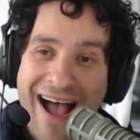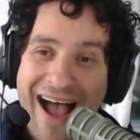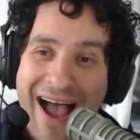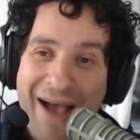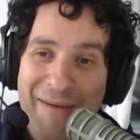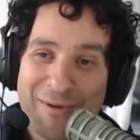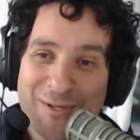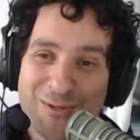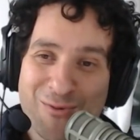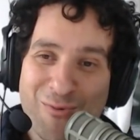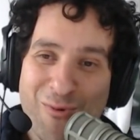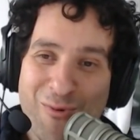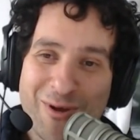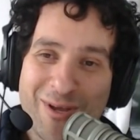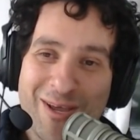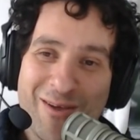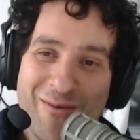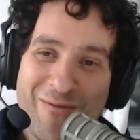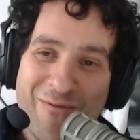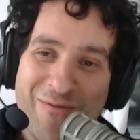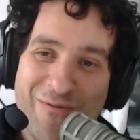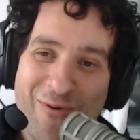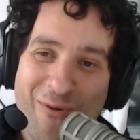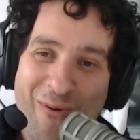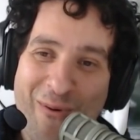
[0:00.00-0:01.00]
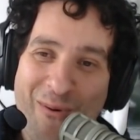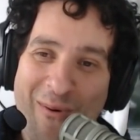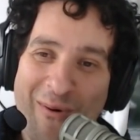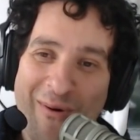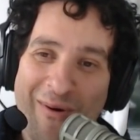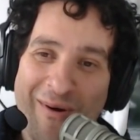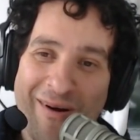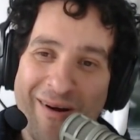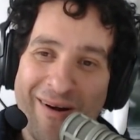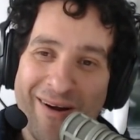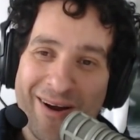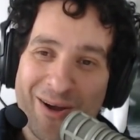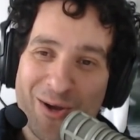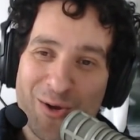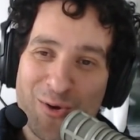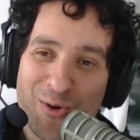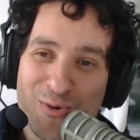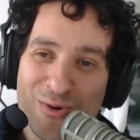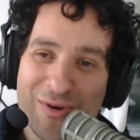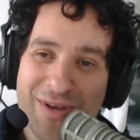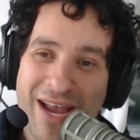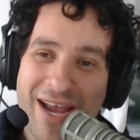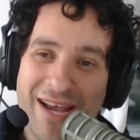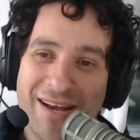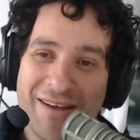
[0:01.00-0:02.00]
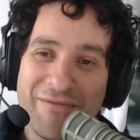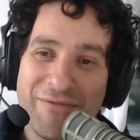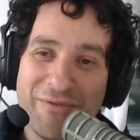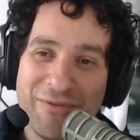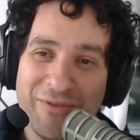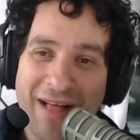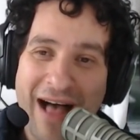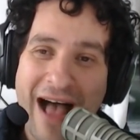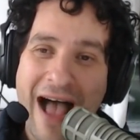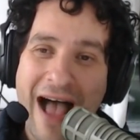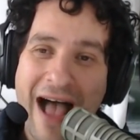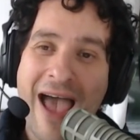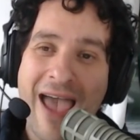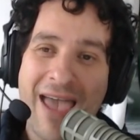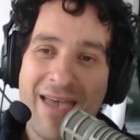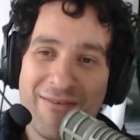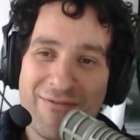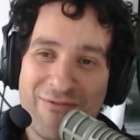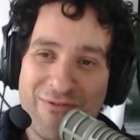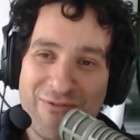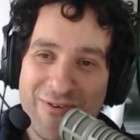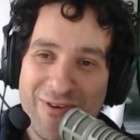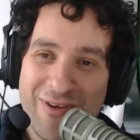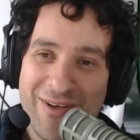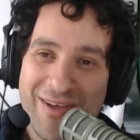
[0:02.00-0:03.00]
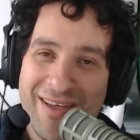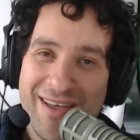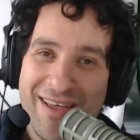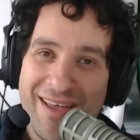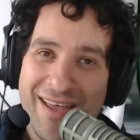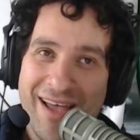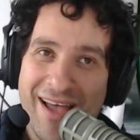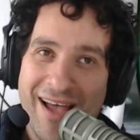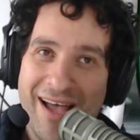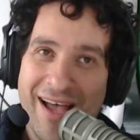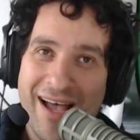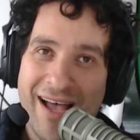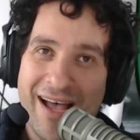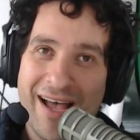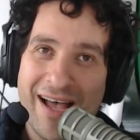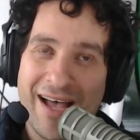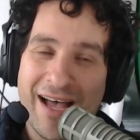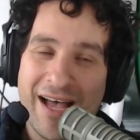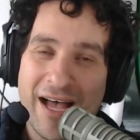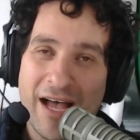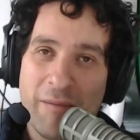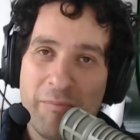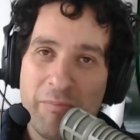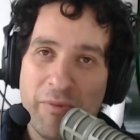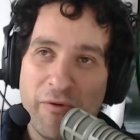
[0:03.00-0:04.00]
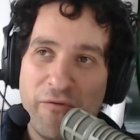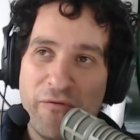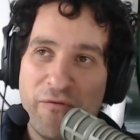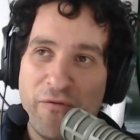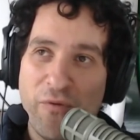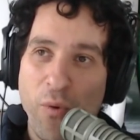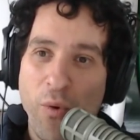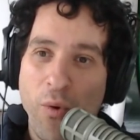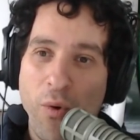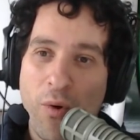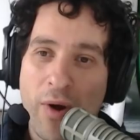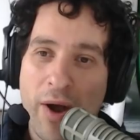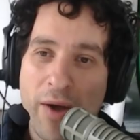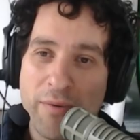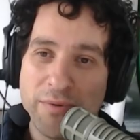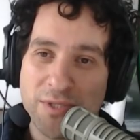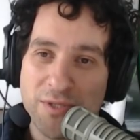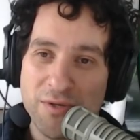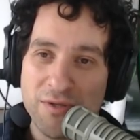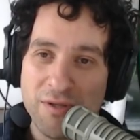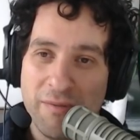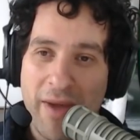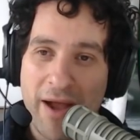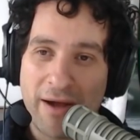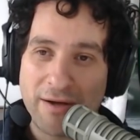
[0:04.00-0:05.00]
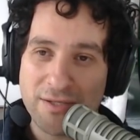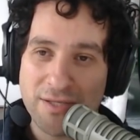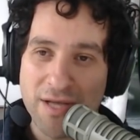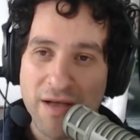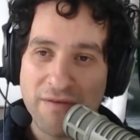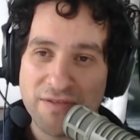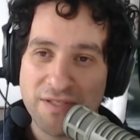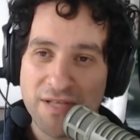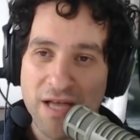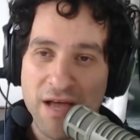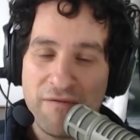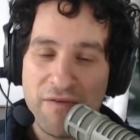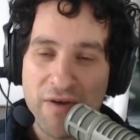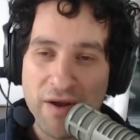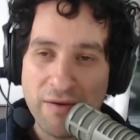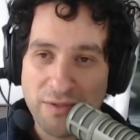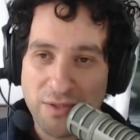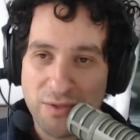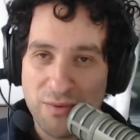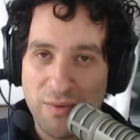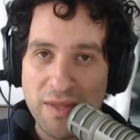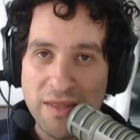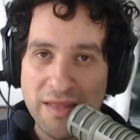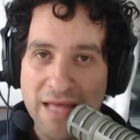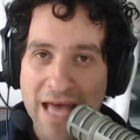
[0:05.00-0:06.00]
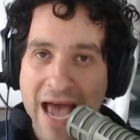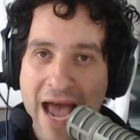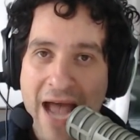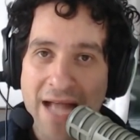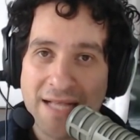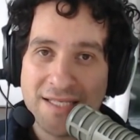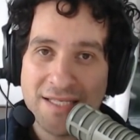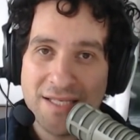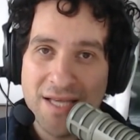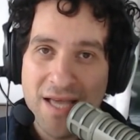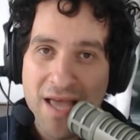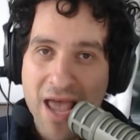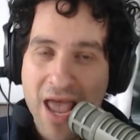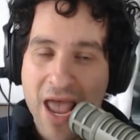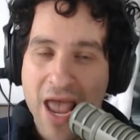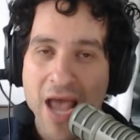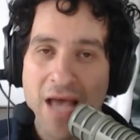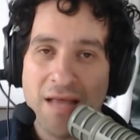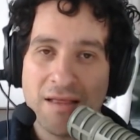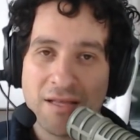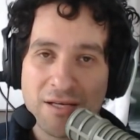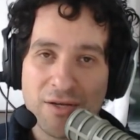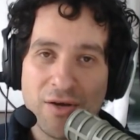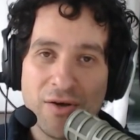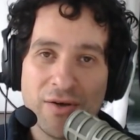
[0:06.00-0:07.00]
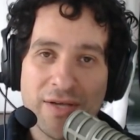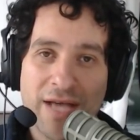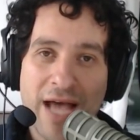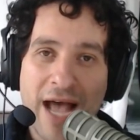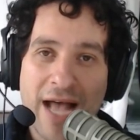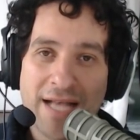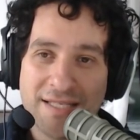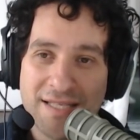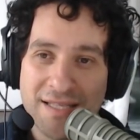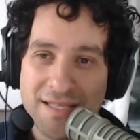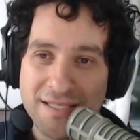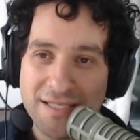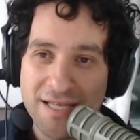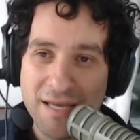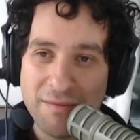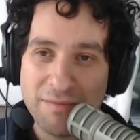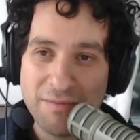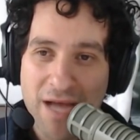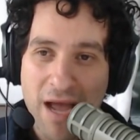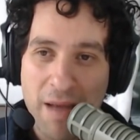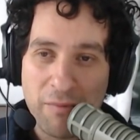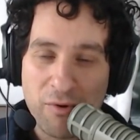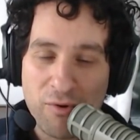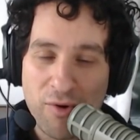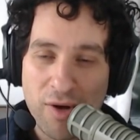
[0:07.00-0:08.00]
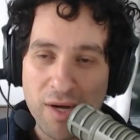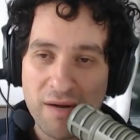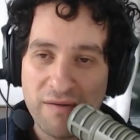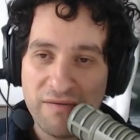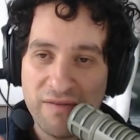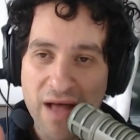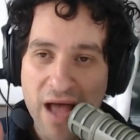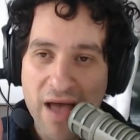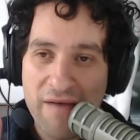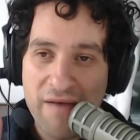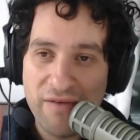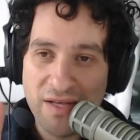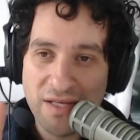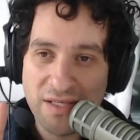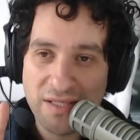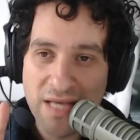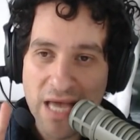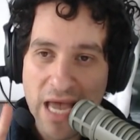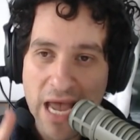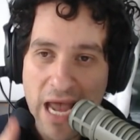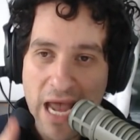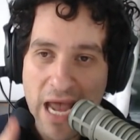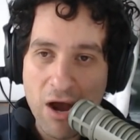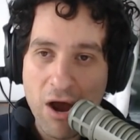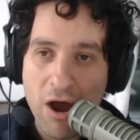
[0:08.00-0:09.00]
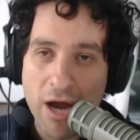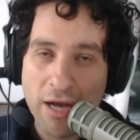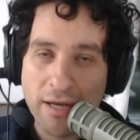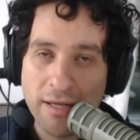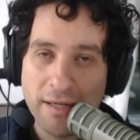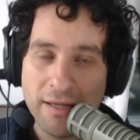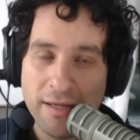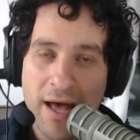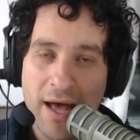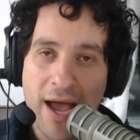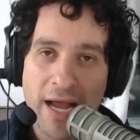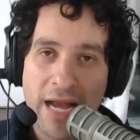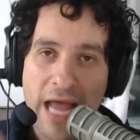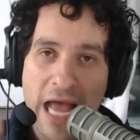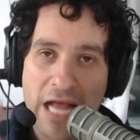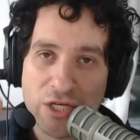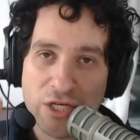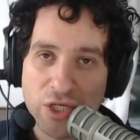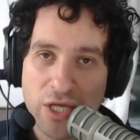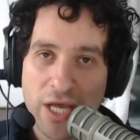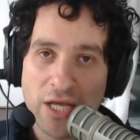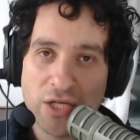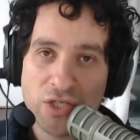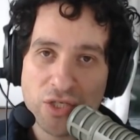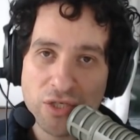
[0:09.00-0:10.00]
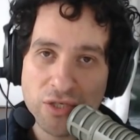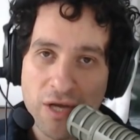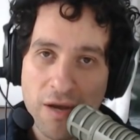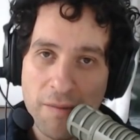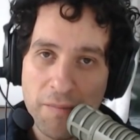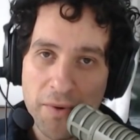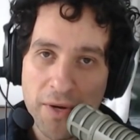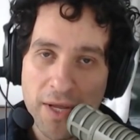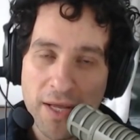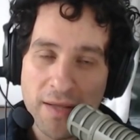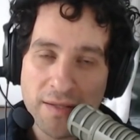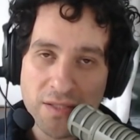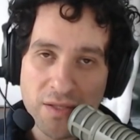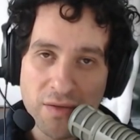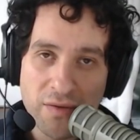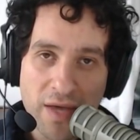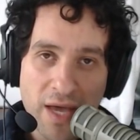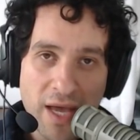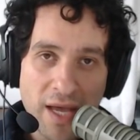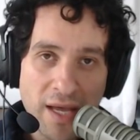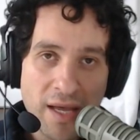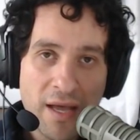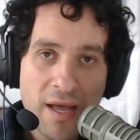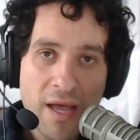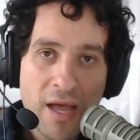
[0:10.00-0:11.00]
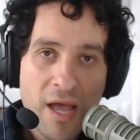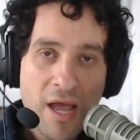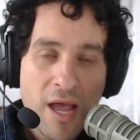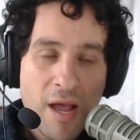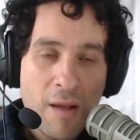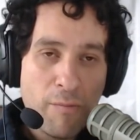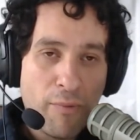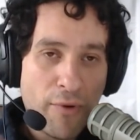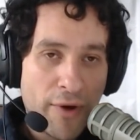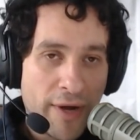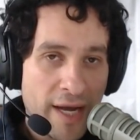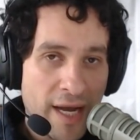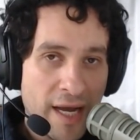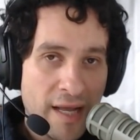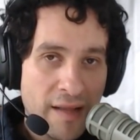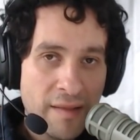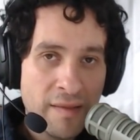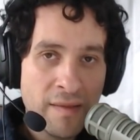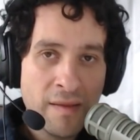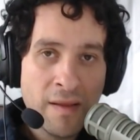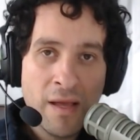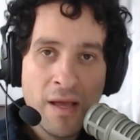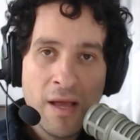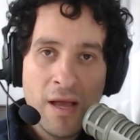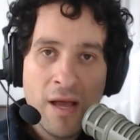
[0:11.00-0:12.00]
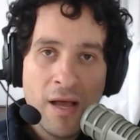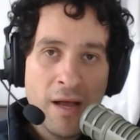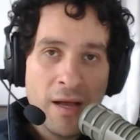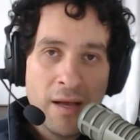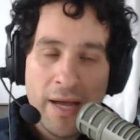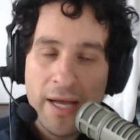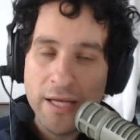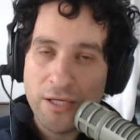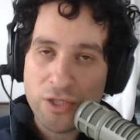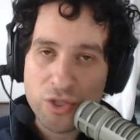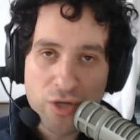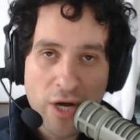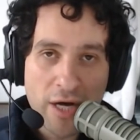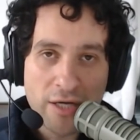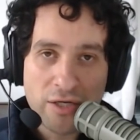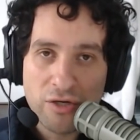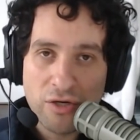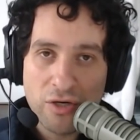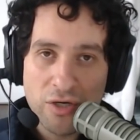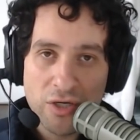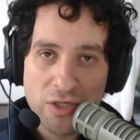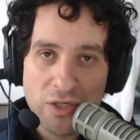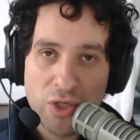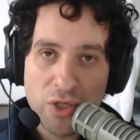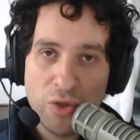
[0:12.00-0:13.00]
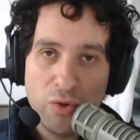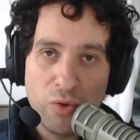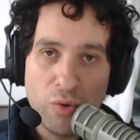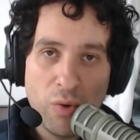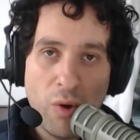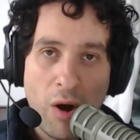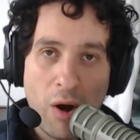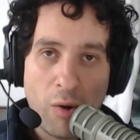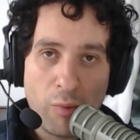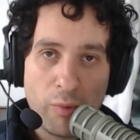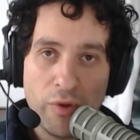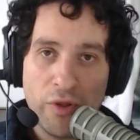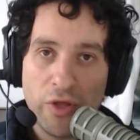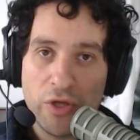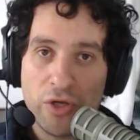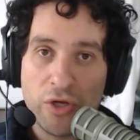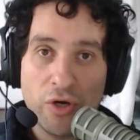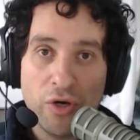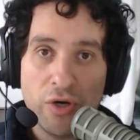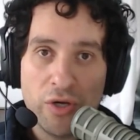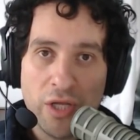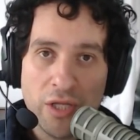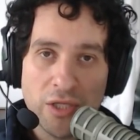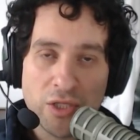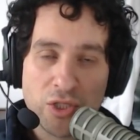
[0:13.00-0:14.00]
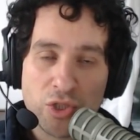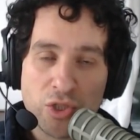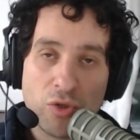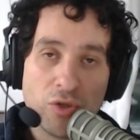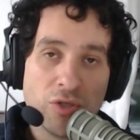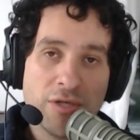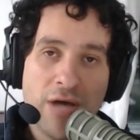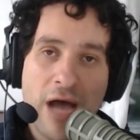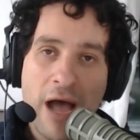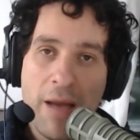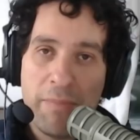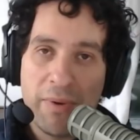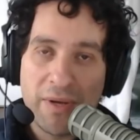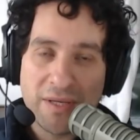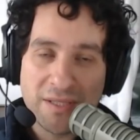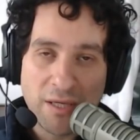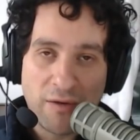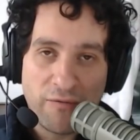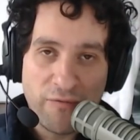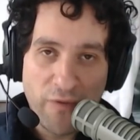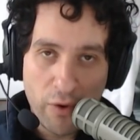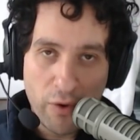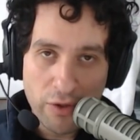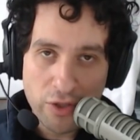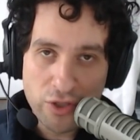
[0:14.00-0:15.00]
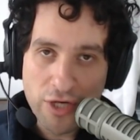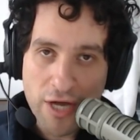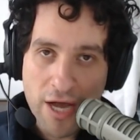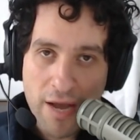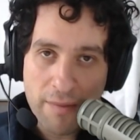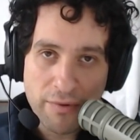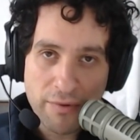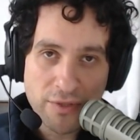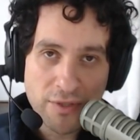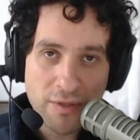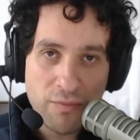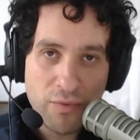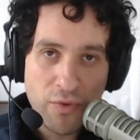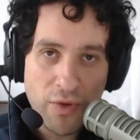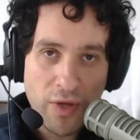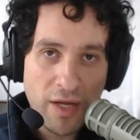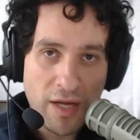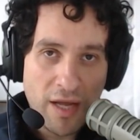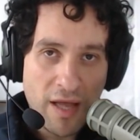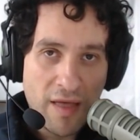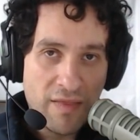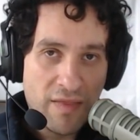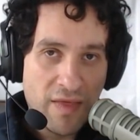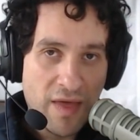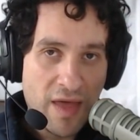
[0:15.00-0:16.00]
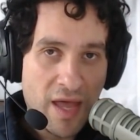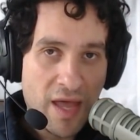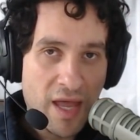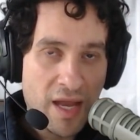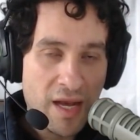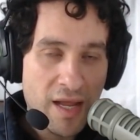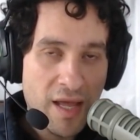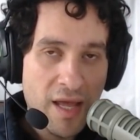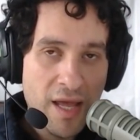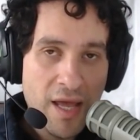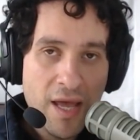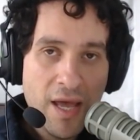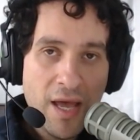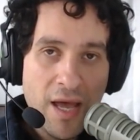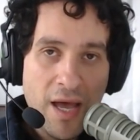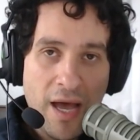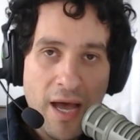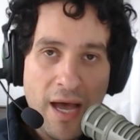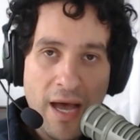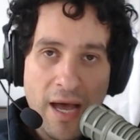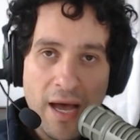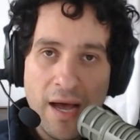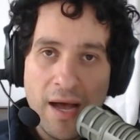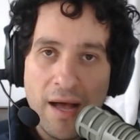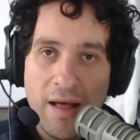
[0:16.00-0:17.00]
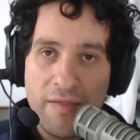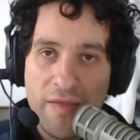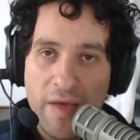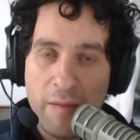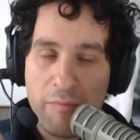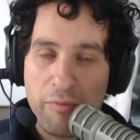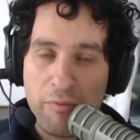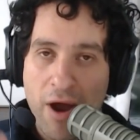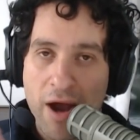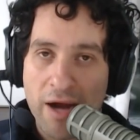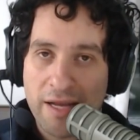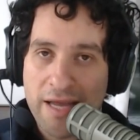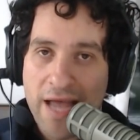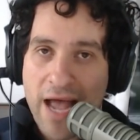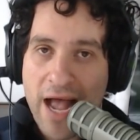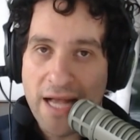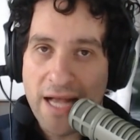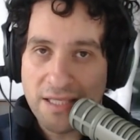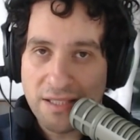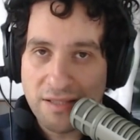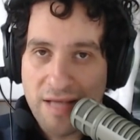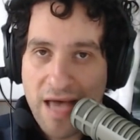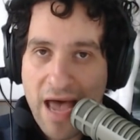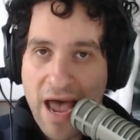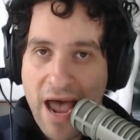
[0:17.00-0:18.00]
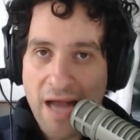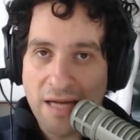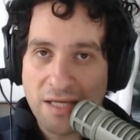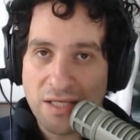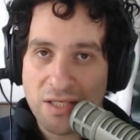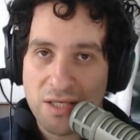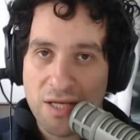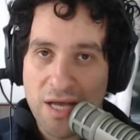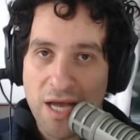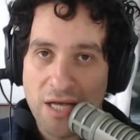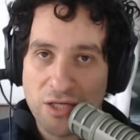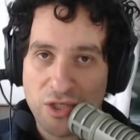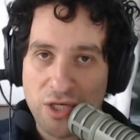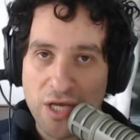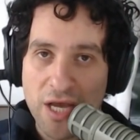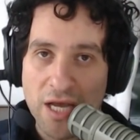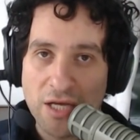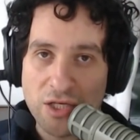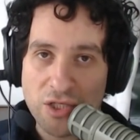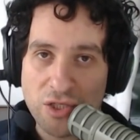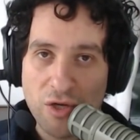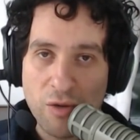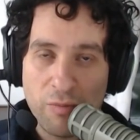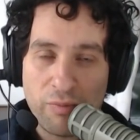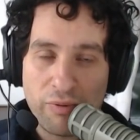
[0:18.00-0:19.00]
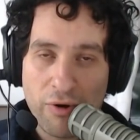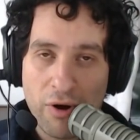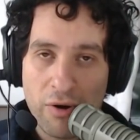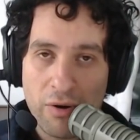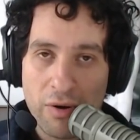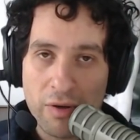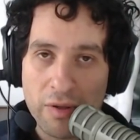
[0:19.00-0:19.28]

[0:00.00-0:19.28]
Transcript: I was working for Creative Live before I was doing the Microsoft stuff, and I was doing that and the CultCast at the same time. Creative Live is a online education company, so they bring in instructors who are really good in certain topics like Photoshop or something, and then they broadcast that educational